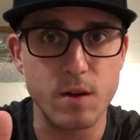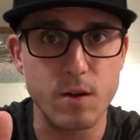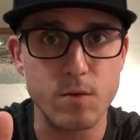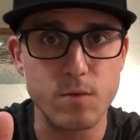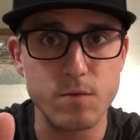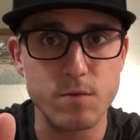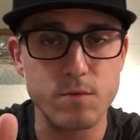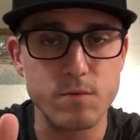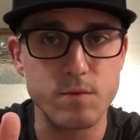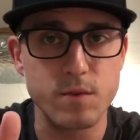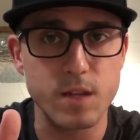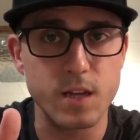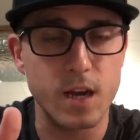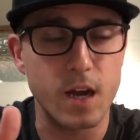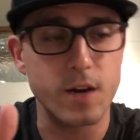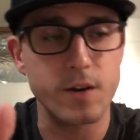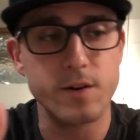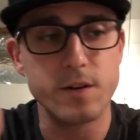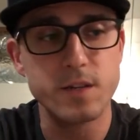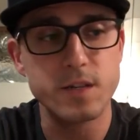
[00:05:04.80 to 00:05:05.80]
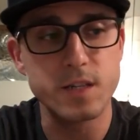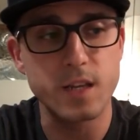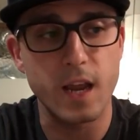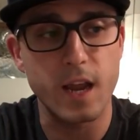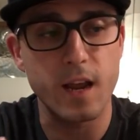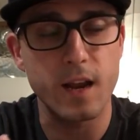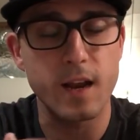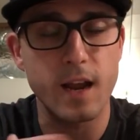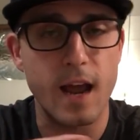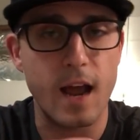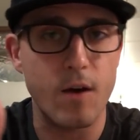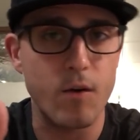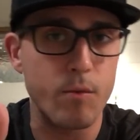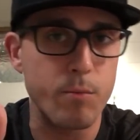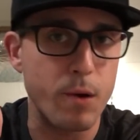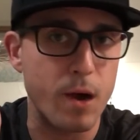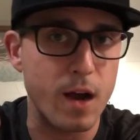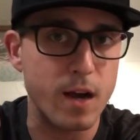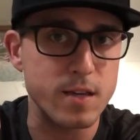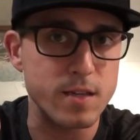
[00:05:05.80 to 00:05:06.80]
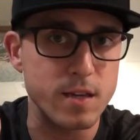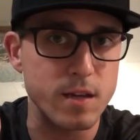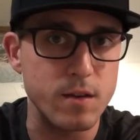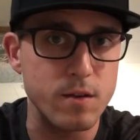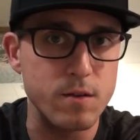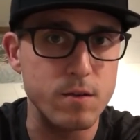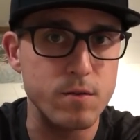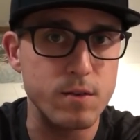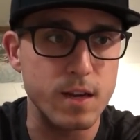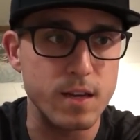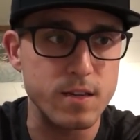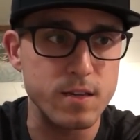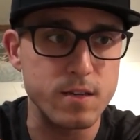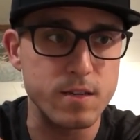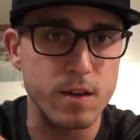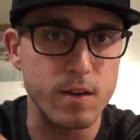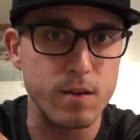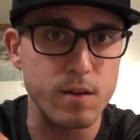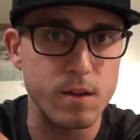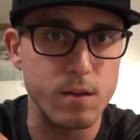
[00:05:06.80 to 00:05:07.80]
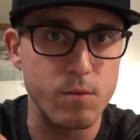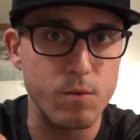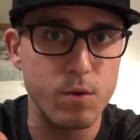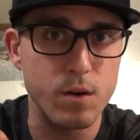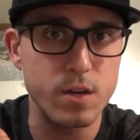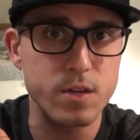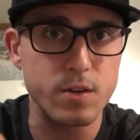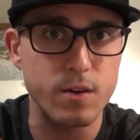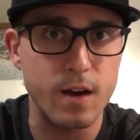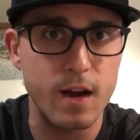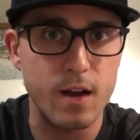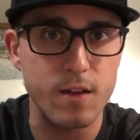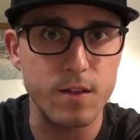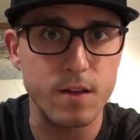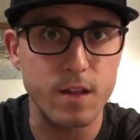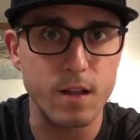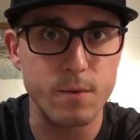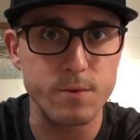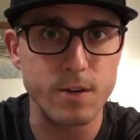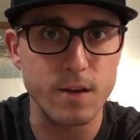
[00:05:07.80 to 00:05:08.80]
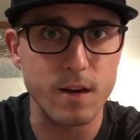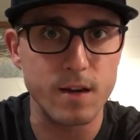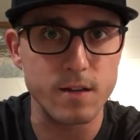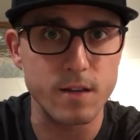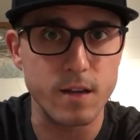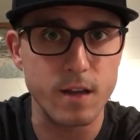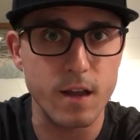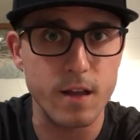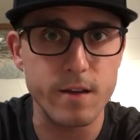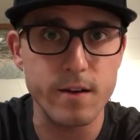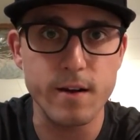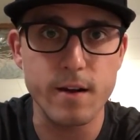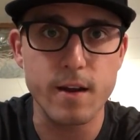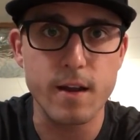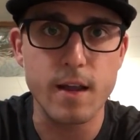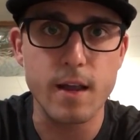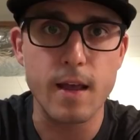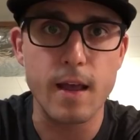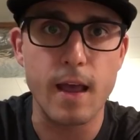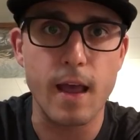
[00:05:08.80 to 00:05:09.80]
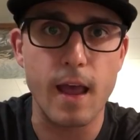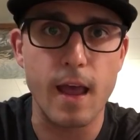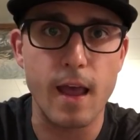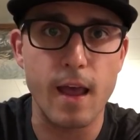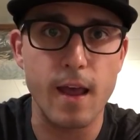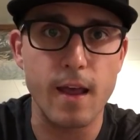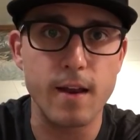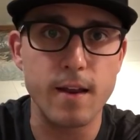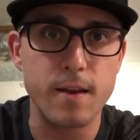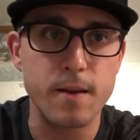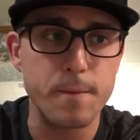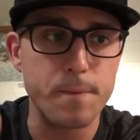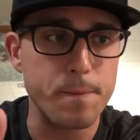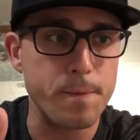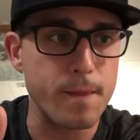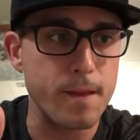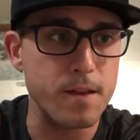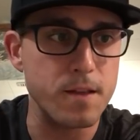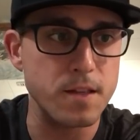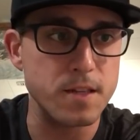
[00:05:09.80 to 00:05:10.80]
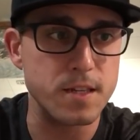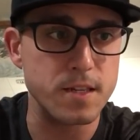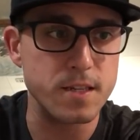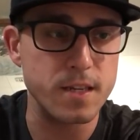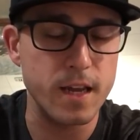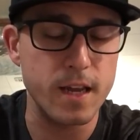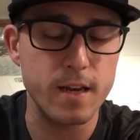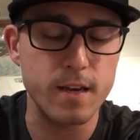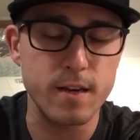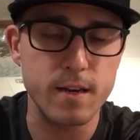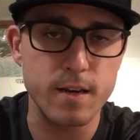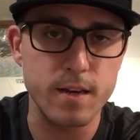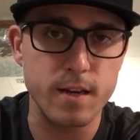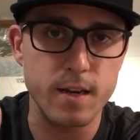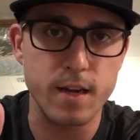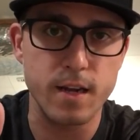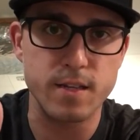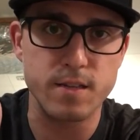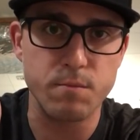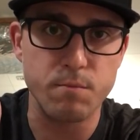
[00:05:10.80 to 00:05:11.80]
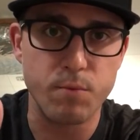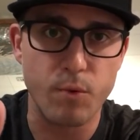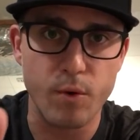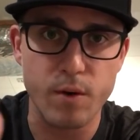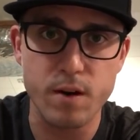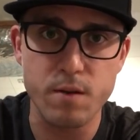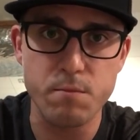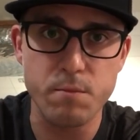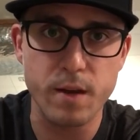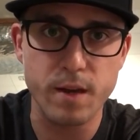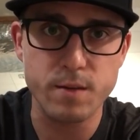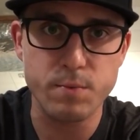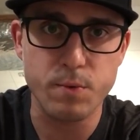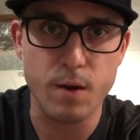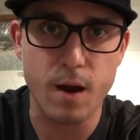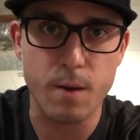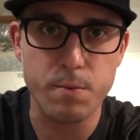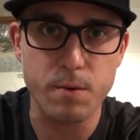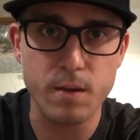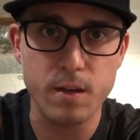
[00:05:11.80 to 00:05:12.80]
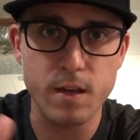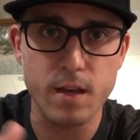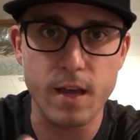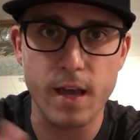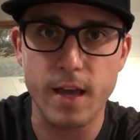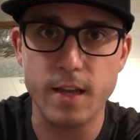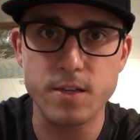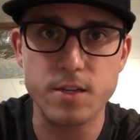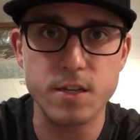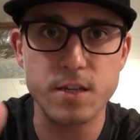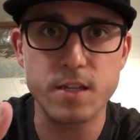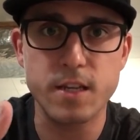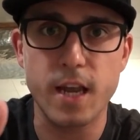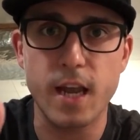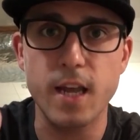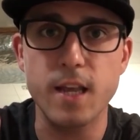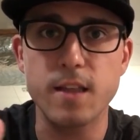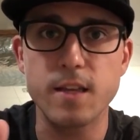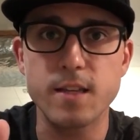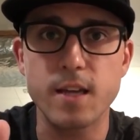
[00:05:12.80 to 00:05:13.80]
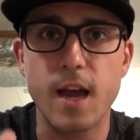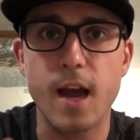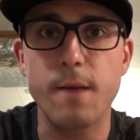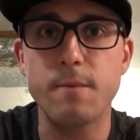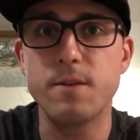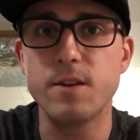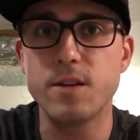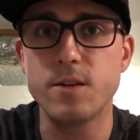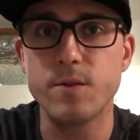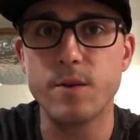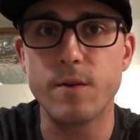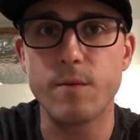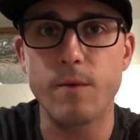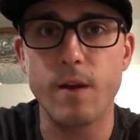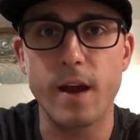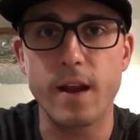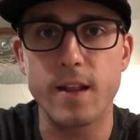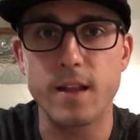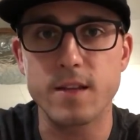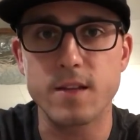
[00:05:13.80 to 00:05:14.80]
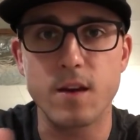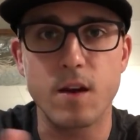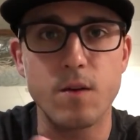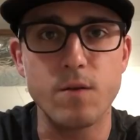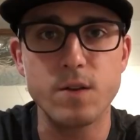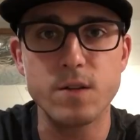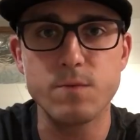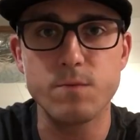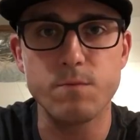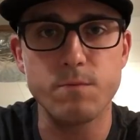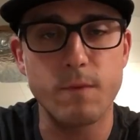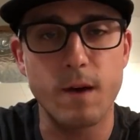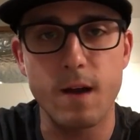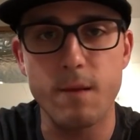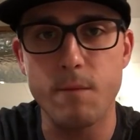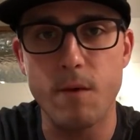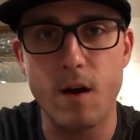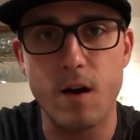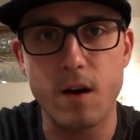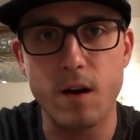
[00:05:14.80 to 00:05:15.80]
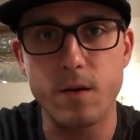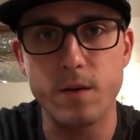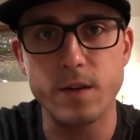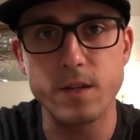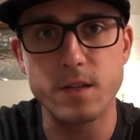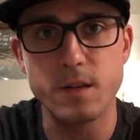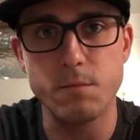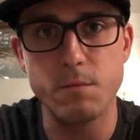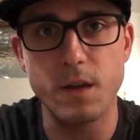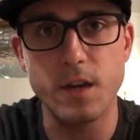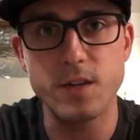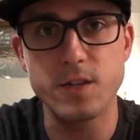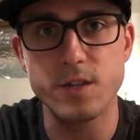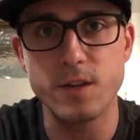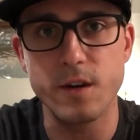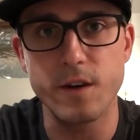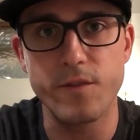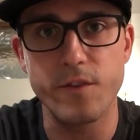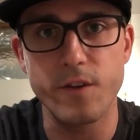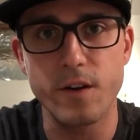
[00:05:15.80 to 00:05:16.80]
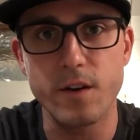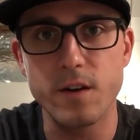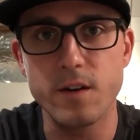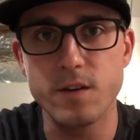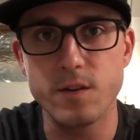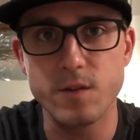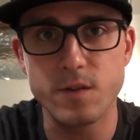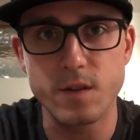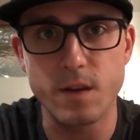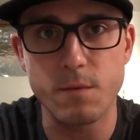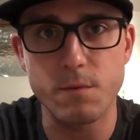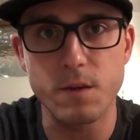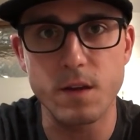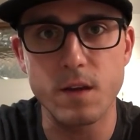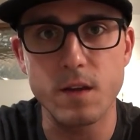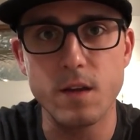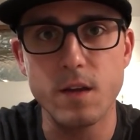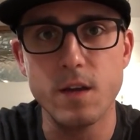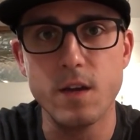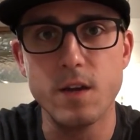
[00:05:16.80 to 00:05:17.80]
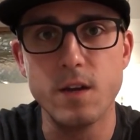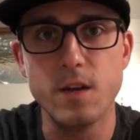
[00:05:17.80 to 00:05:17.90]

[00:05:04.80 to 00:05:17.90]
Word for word: don't really understand how epoxy necessarily works or how the clubs are held together. And this is it. It's important to mix properly and just take the time to do it right. That's always my motto, is to make sure if you're going to do something,